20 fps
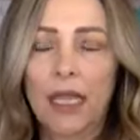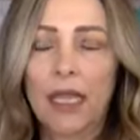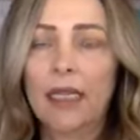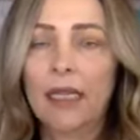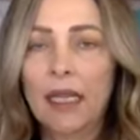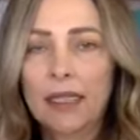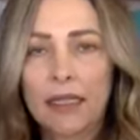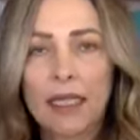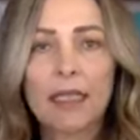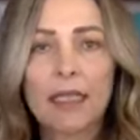And
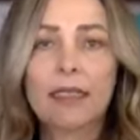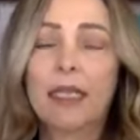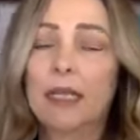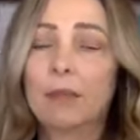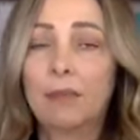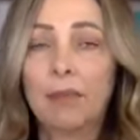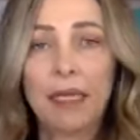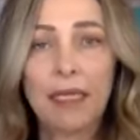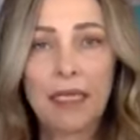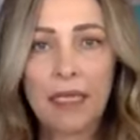as I said,
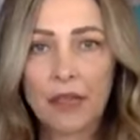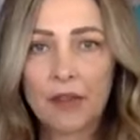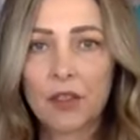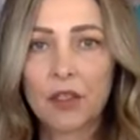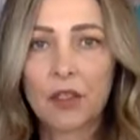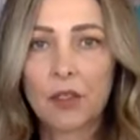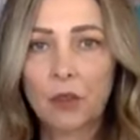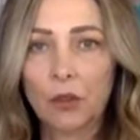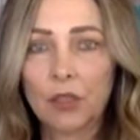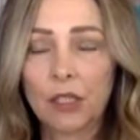many other
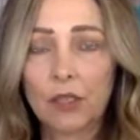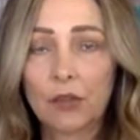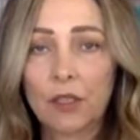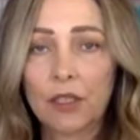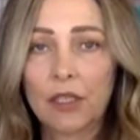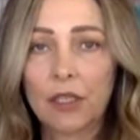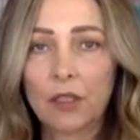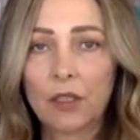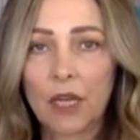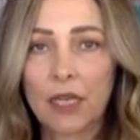school
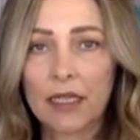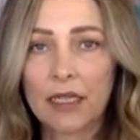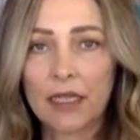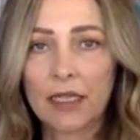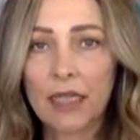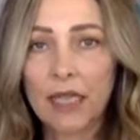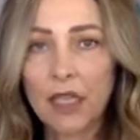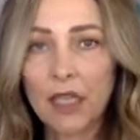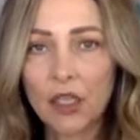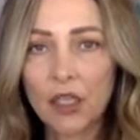districts across the
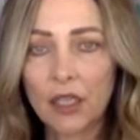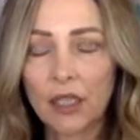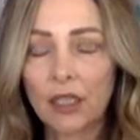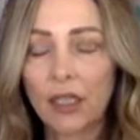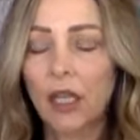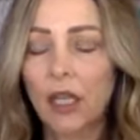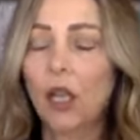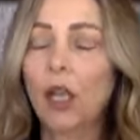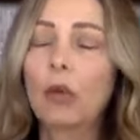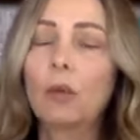nation,
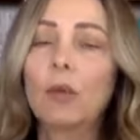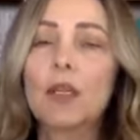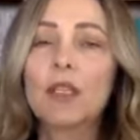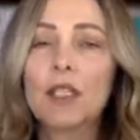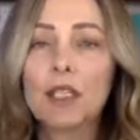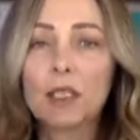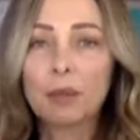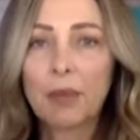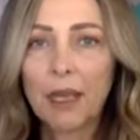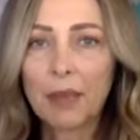which
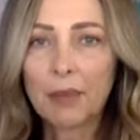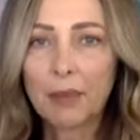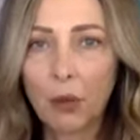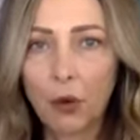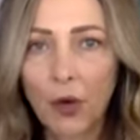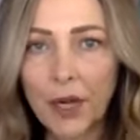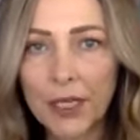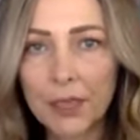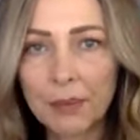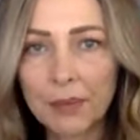is my
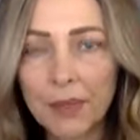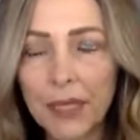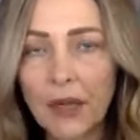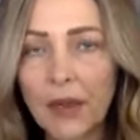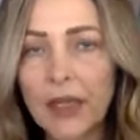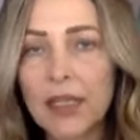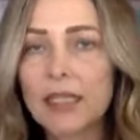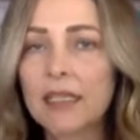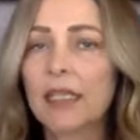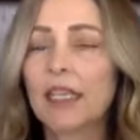point,
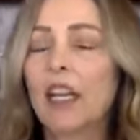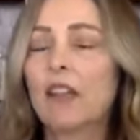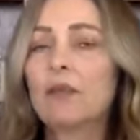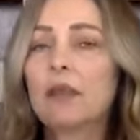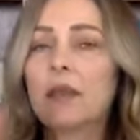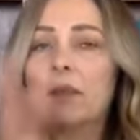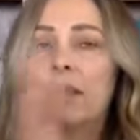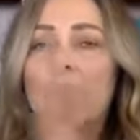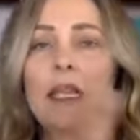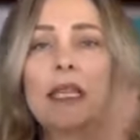parents, that I've
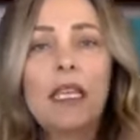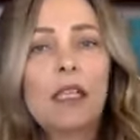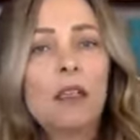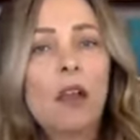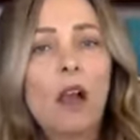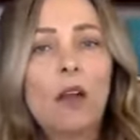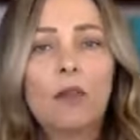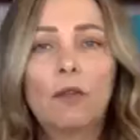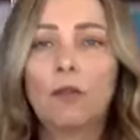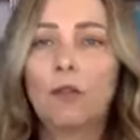been making
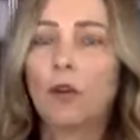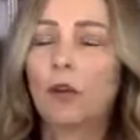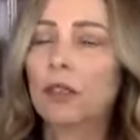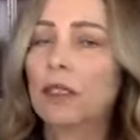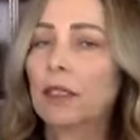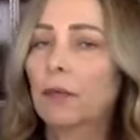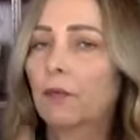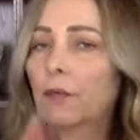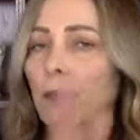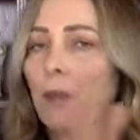for
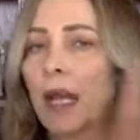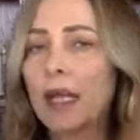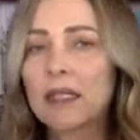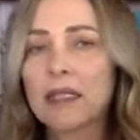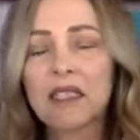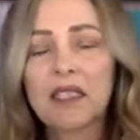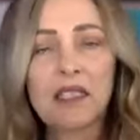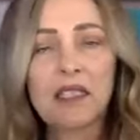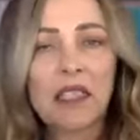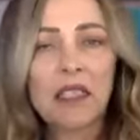months
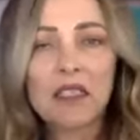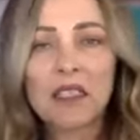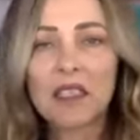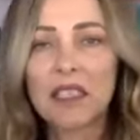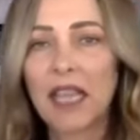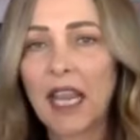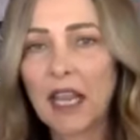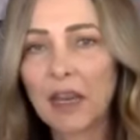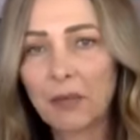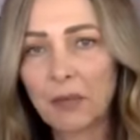since
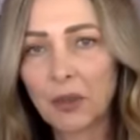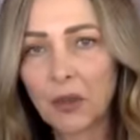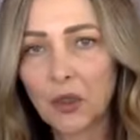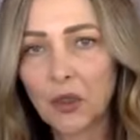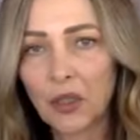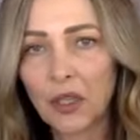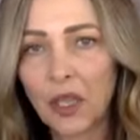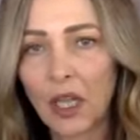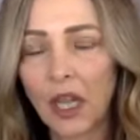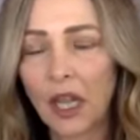
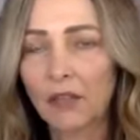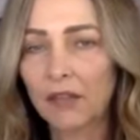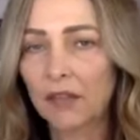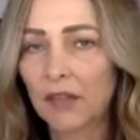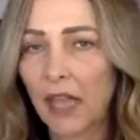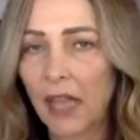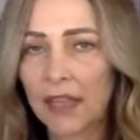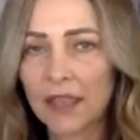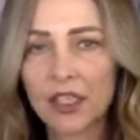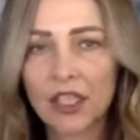April of
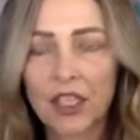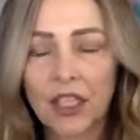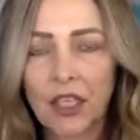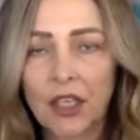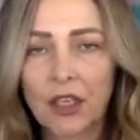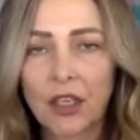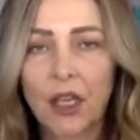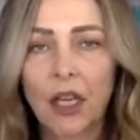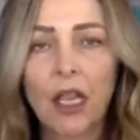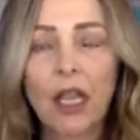last
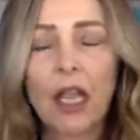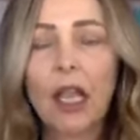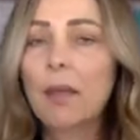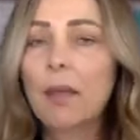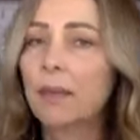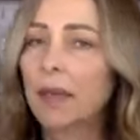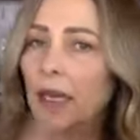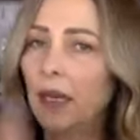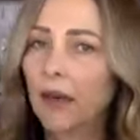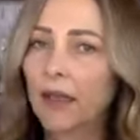year.
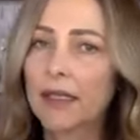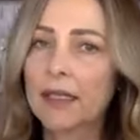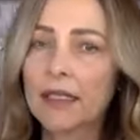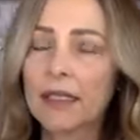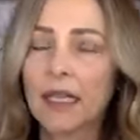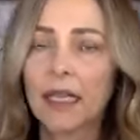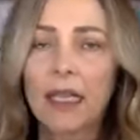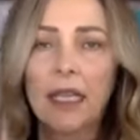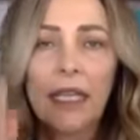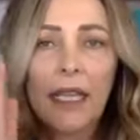Parents,
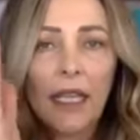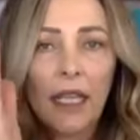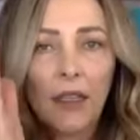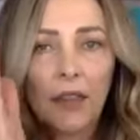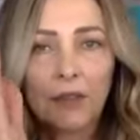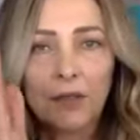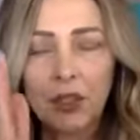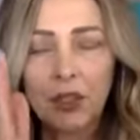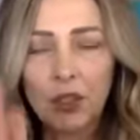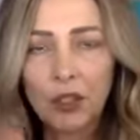
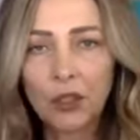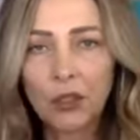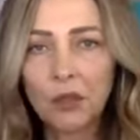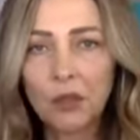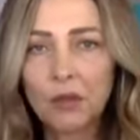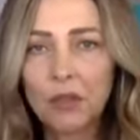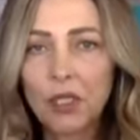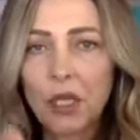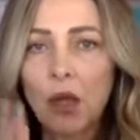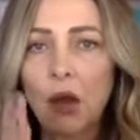if you
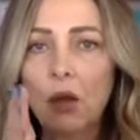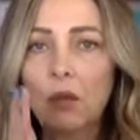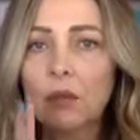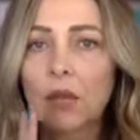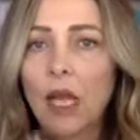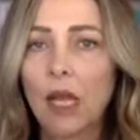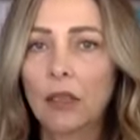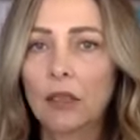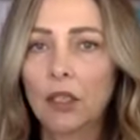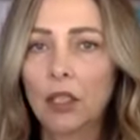don't
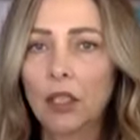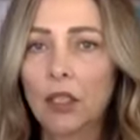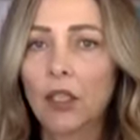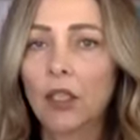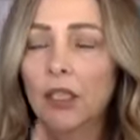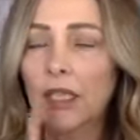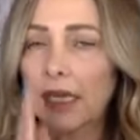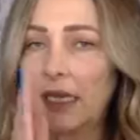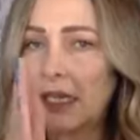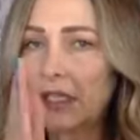
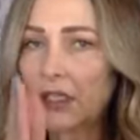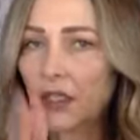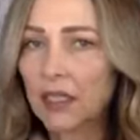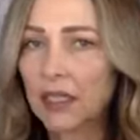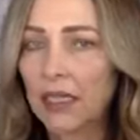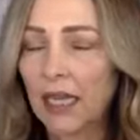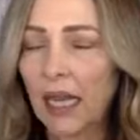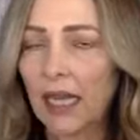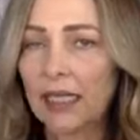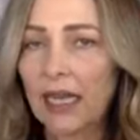learn and
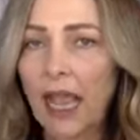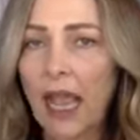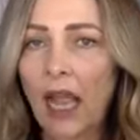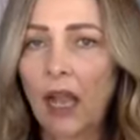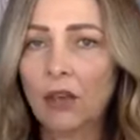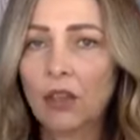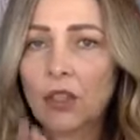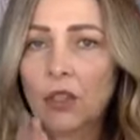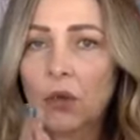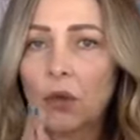understand
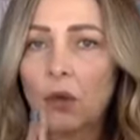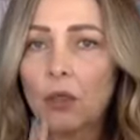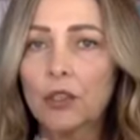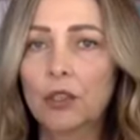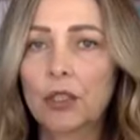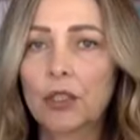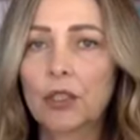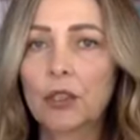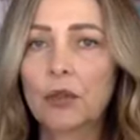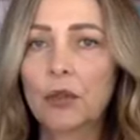how to hold
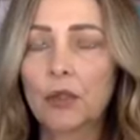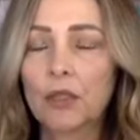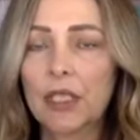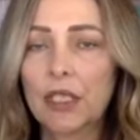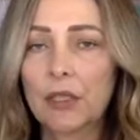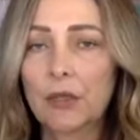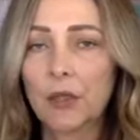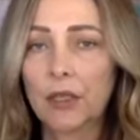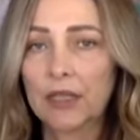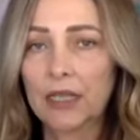your school
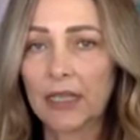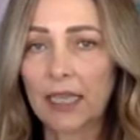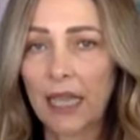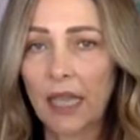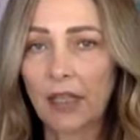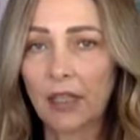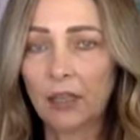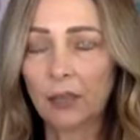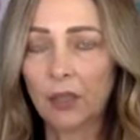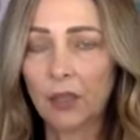district
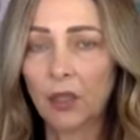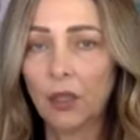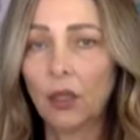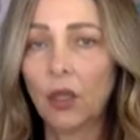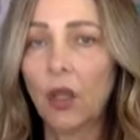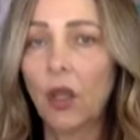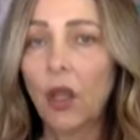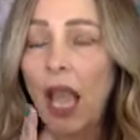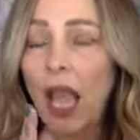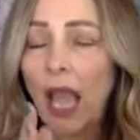accountable,
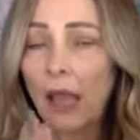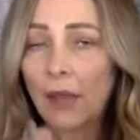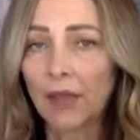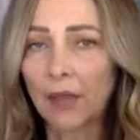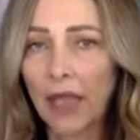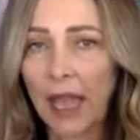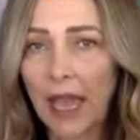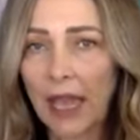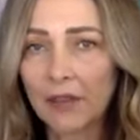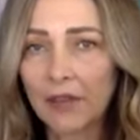
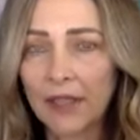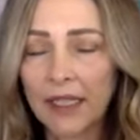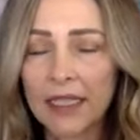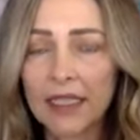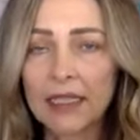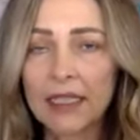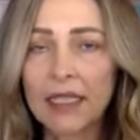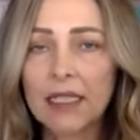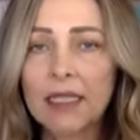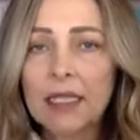the
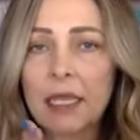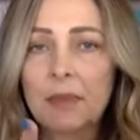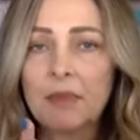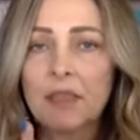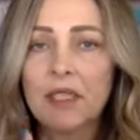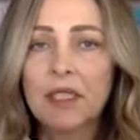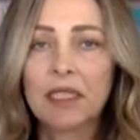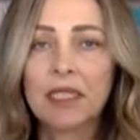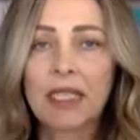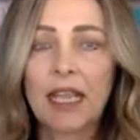advocacy steps
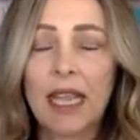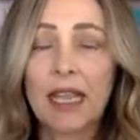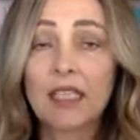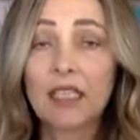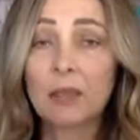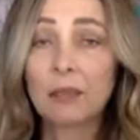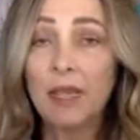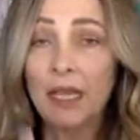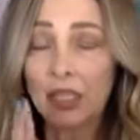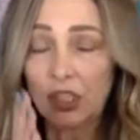to take
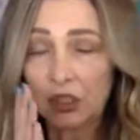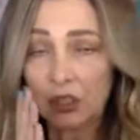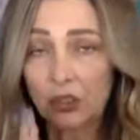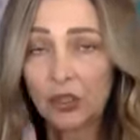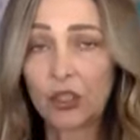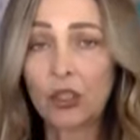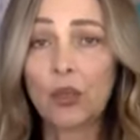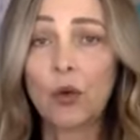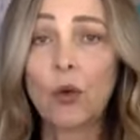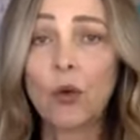to make sure
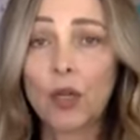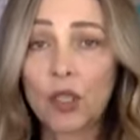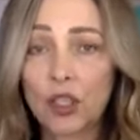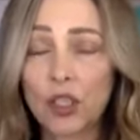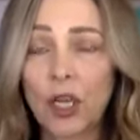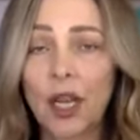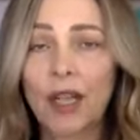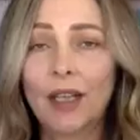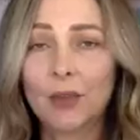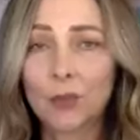your
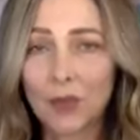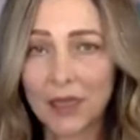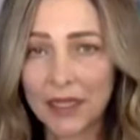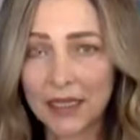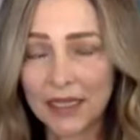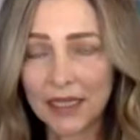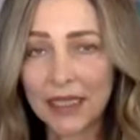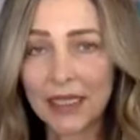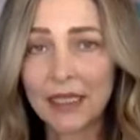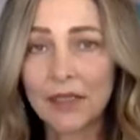child
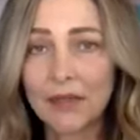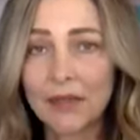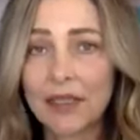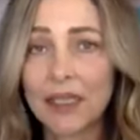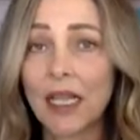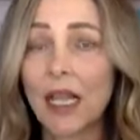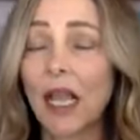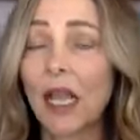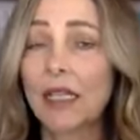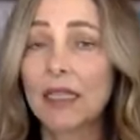receives
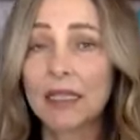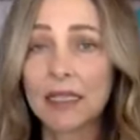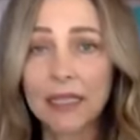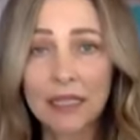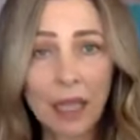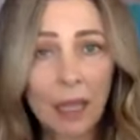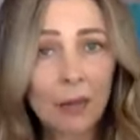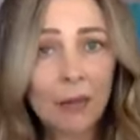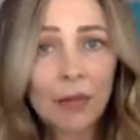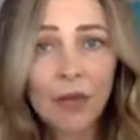
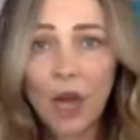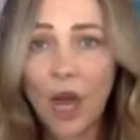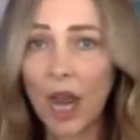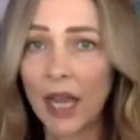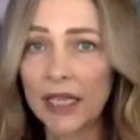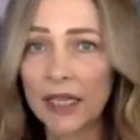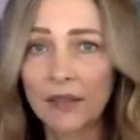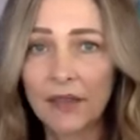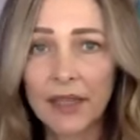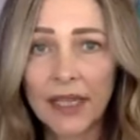some
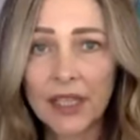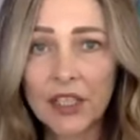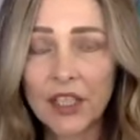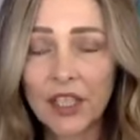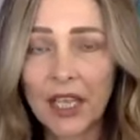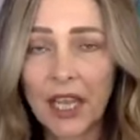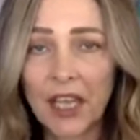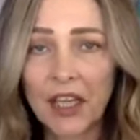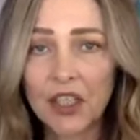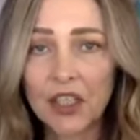kind of an
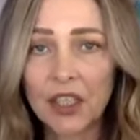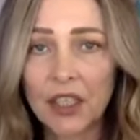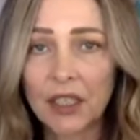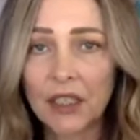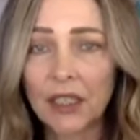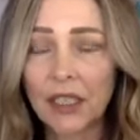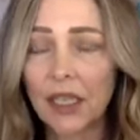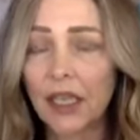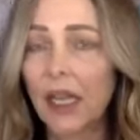education,